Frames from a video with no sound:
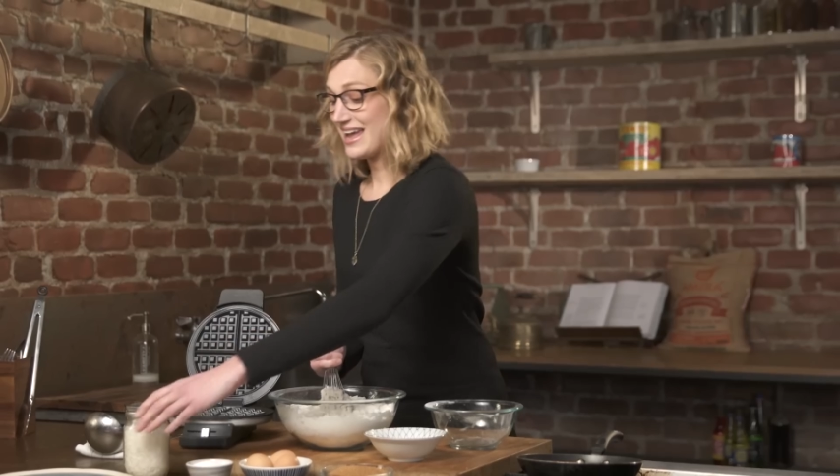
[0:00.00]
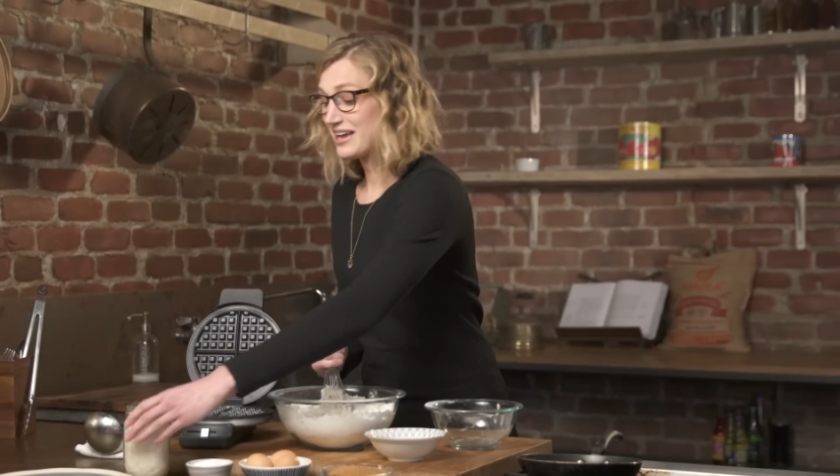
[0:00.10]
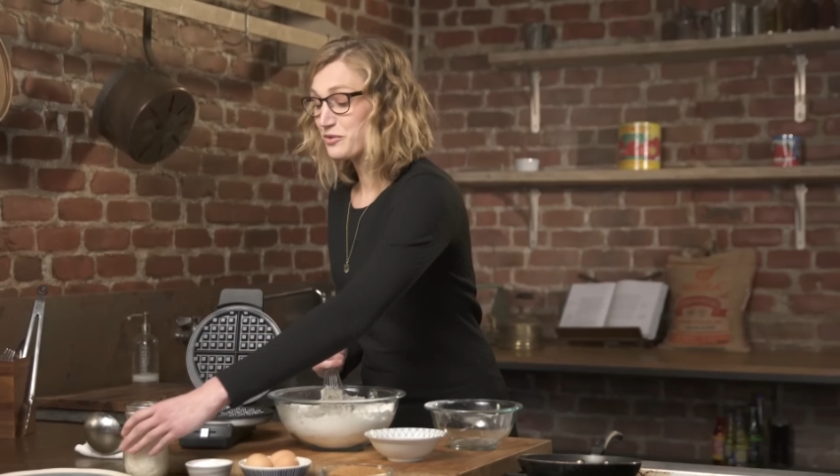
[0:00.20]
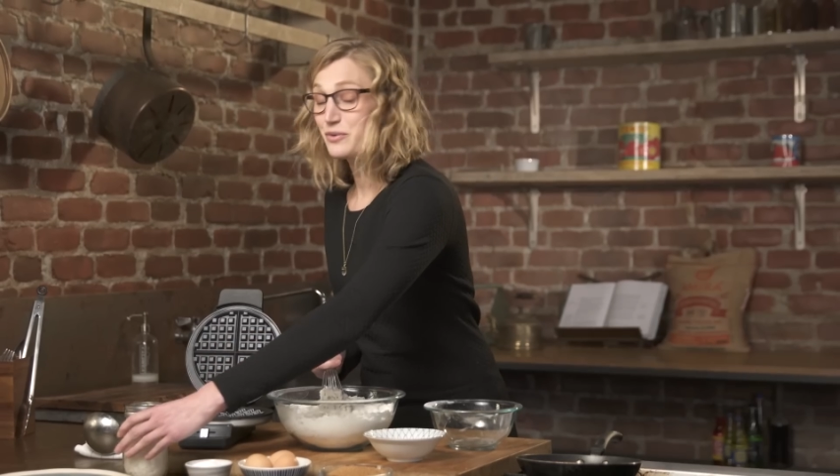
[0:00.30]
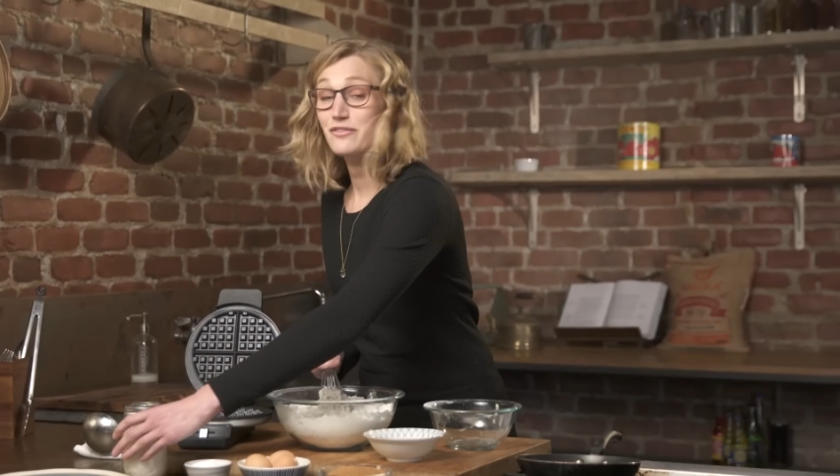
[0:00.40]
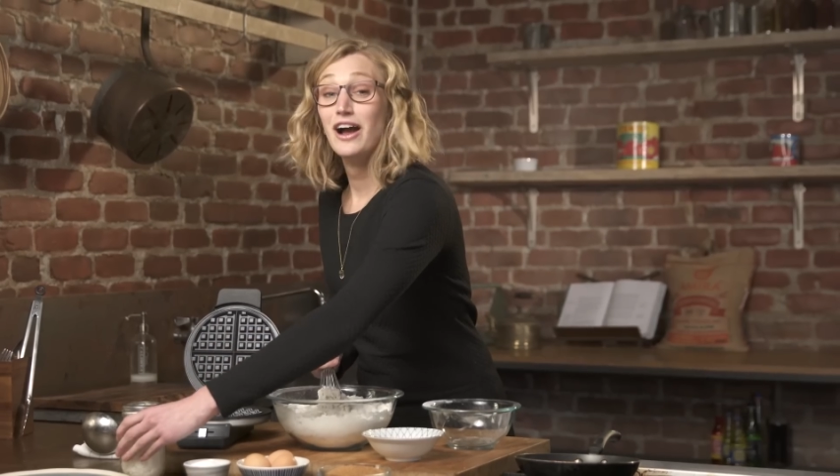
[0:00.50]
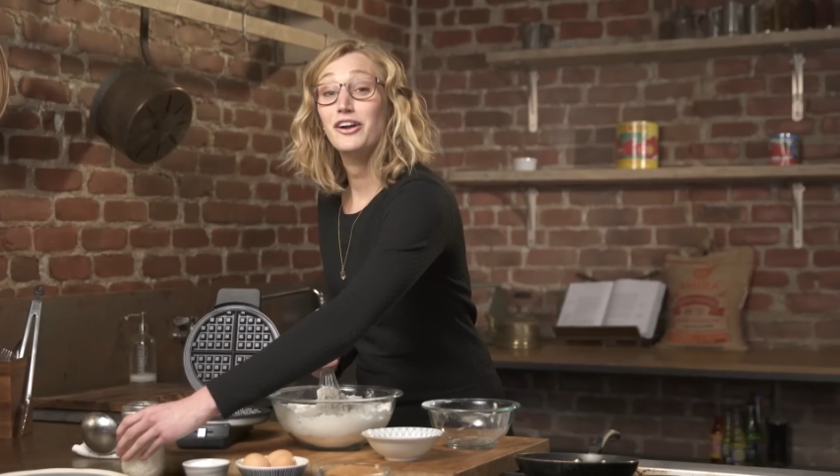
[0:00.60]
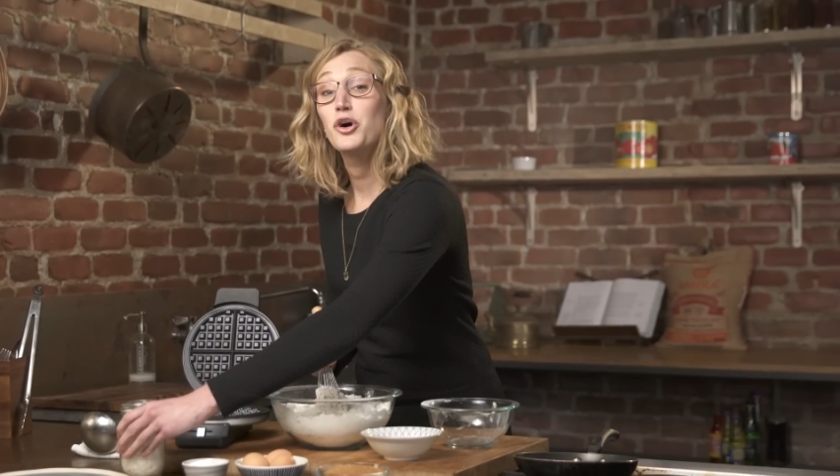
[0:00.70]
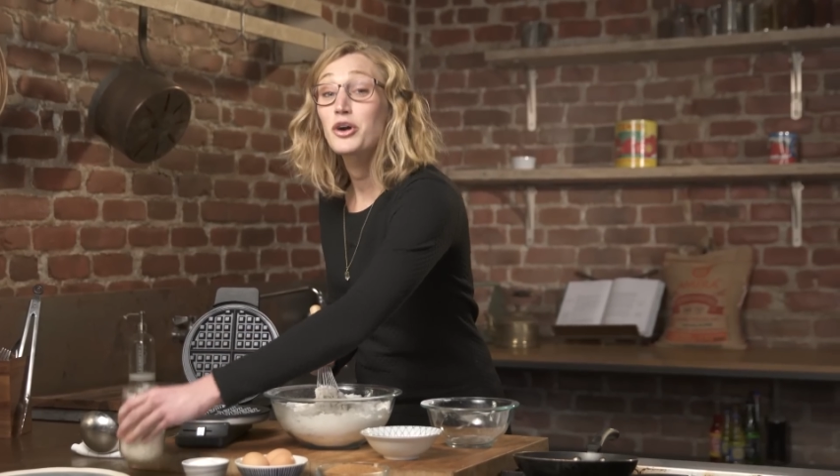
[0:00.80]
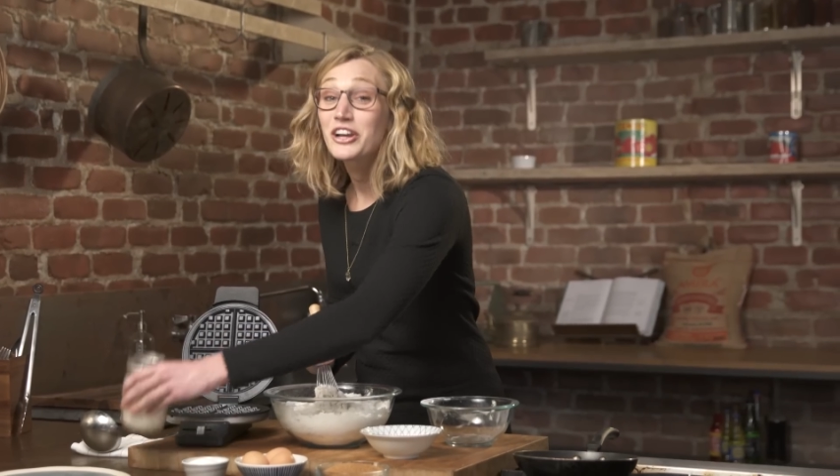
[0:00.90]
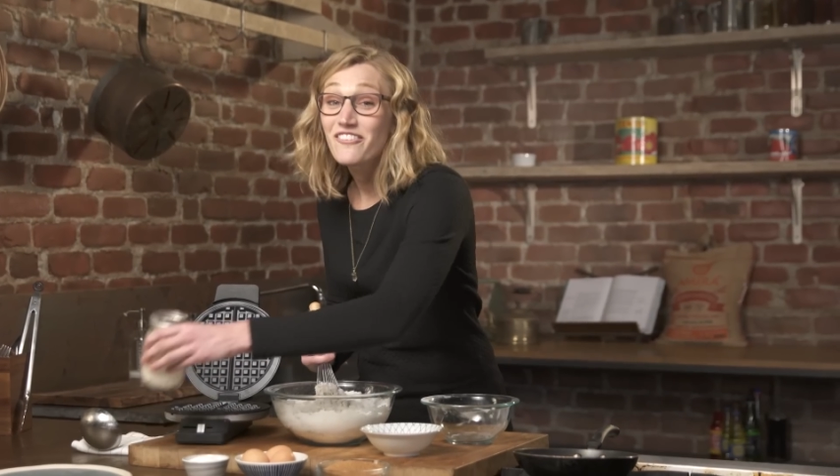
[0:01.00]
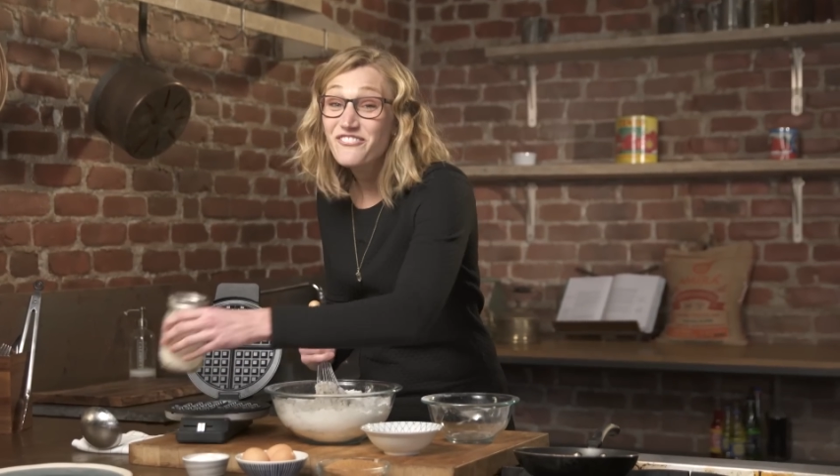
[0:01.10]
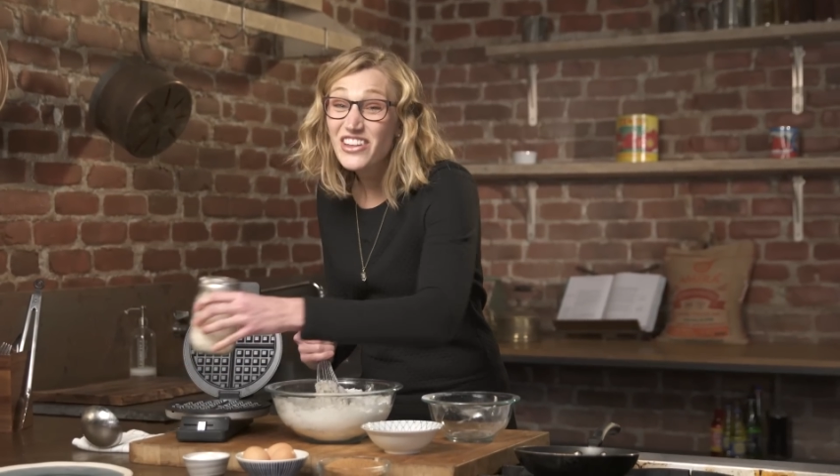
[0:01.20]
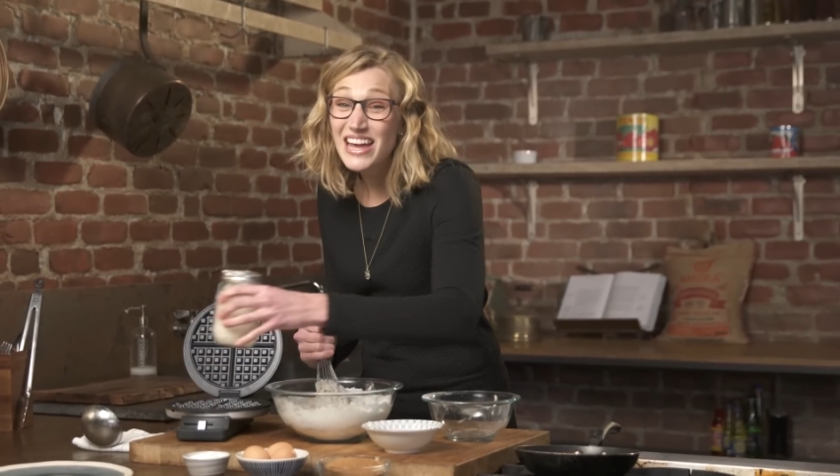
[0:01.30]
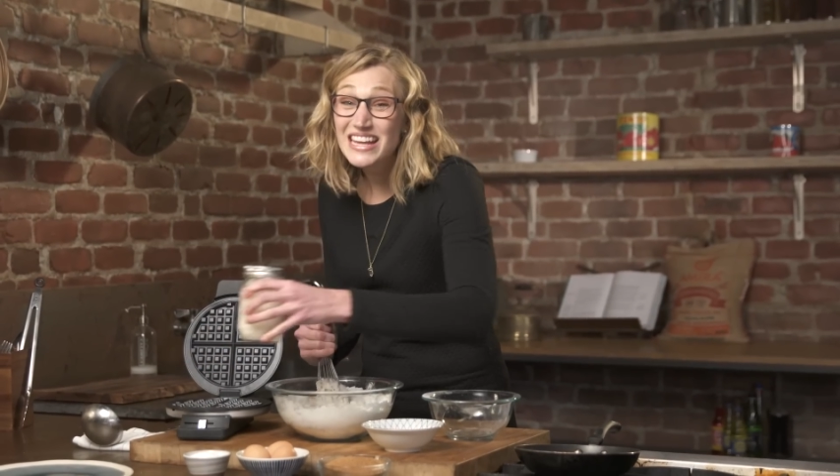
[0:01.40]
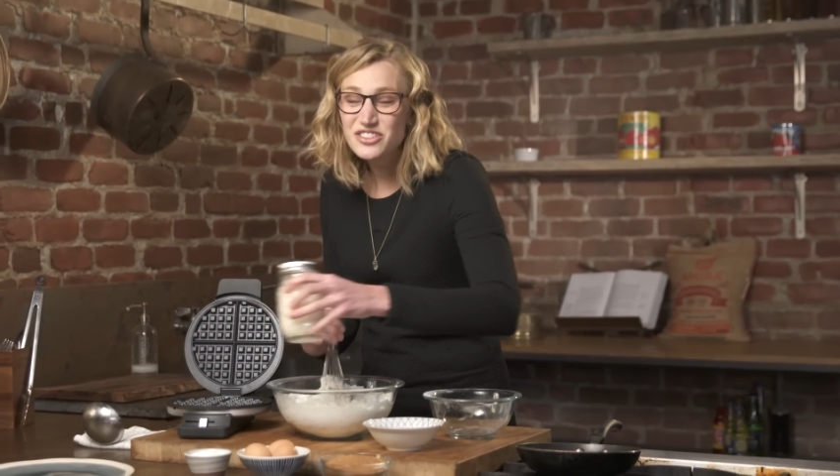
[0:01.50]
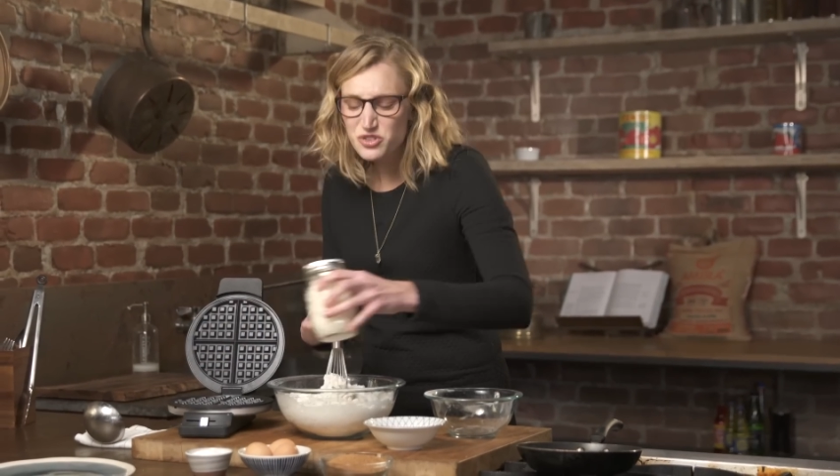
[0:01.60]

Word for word: and we've got coconut flakes.